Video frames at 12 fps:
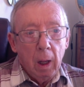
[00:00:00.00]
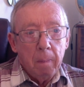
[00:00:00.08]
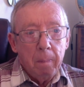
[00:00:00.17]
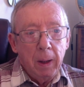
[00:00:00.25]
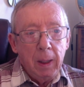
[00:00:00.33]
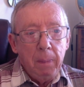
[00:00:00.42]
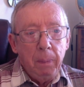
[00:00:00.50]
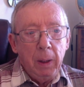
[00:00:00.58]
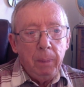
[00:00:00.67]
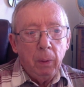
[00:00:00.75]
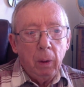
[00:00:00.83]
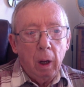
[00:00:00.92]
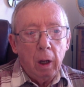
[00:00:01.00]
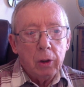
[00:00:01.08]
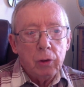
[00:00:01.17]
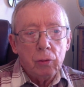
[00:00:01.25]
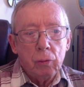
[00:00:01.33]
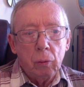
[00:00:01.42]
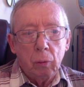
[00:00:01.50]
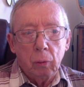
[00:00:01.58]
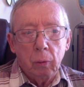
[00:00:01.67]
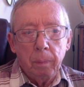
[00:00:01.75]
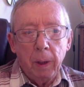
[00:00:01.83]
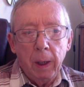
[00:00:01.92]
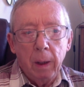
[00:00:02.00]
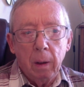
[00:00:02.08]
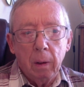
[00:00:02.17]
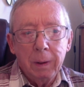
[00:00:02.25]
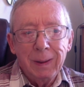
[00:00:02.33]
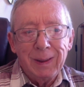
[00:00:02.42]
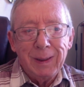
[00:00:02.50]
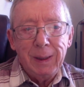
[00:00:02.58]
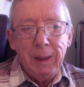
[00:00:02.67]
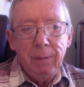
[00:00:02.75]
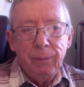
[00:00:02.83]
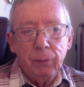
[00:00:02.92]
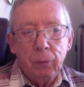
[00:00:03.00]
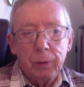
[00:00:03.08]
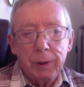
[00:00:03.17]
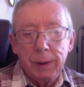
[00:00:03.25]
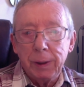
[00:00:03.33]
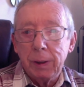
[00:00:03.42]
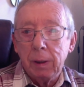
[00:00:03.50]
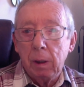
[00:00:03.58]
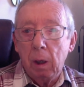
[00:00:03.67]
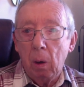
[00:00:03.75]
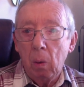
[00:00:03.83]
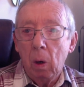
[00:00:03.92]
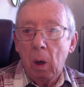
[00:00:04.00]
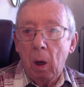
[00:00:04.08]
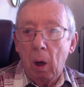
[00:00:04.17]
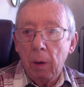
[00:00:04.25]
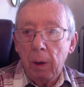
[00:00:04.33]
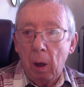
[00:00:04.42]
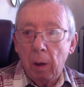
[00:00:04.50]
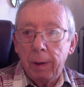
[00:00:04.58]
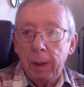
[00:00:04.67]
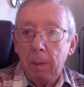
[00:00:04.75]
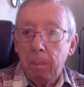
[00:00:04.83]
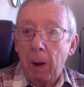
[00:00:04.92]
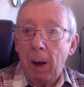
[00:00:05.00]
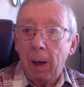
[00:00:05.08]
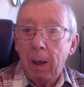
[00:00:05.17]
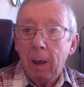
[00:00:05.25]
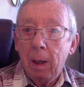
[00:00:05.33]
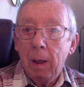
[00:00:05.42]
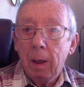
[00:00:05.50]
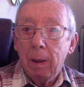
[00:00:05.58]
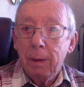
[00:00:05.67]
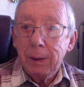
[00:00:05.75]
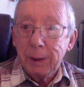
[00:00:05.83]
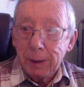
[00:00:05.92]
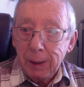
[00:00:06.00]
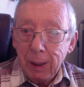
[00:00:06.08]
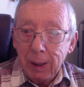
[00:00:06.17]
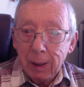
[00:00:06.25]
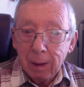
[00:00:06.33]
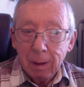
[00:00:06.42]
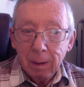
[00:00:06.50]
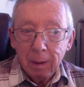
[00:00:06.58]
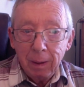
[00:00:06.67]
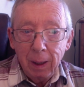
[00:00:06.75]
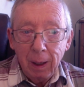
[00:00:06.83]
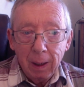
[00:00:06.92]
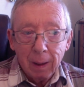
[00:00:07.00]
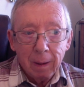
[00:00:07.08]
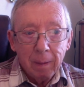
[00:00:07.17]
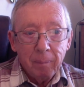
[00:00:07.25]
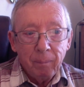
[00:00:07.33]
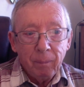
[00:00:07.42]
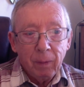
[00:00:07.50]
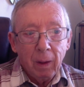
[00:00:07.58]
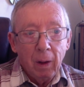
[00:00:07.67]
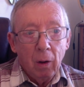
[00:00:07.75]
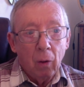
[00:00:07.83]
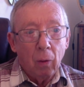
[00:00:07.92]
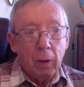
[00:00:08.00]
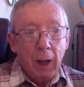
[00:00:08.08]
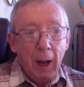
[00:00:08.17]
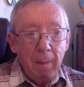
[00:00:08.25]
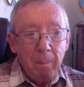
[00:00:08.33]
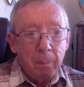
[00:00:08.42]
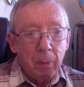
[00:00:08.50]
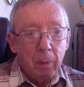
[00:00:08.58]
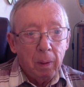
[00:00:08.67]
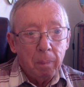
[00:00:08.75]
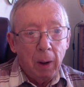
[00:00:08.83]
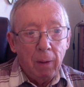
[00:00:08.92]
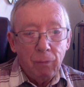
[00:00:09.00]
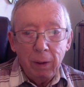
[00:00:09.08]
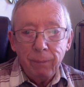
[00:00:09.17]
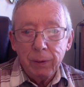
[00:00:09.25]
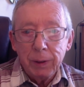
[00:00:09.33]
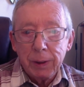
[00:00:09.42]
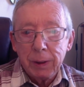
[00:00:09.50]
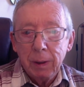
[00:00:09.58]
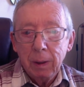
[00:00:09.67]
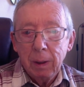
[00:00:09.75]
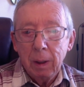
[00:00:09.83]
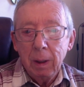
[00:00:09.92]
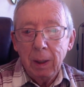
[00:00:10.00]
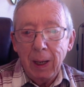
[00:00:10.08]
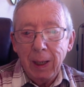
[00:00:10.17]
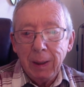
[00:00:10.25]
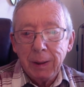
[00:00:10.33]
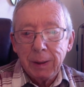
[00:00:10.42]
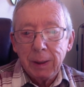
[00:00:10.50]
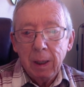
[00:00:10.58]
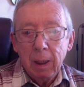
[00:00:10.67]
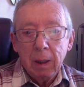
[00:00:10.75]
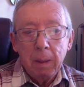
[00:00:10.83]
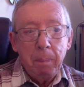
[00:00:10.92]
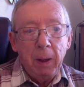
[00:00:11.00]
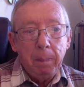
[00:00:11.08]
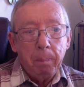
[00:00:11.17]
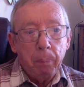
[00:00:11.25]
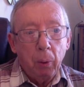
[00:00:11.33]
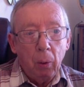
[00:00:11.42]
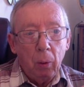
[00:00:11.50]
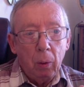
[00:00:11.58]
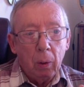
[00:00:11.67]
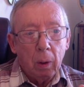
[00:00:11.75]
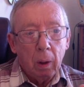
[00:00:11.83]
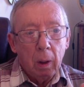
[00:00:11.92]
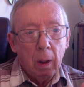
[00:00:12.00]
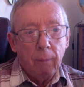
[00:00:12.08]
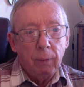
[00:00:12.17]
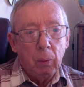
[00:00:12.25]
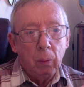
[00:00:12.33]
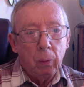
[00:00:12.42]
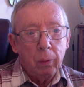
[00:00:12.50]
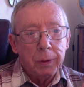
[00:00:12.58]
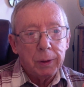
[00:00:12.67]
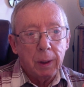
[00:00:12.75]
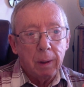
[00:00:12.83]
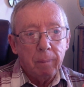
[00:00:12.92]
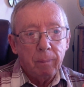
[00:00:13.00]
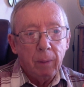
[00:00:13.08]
Many people are drawn by unseen forces to go on holiday by the sea, yeah, or camp by rivers and lakes, the big pull of the water.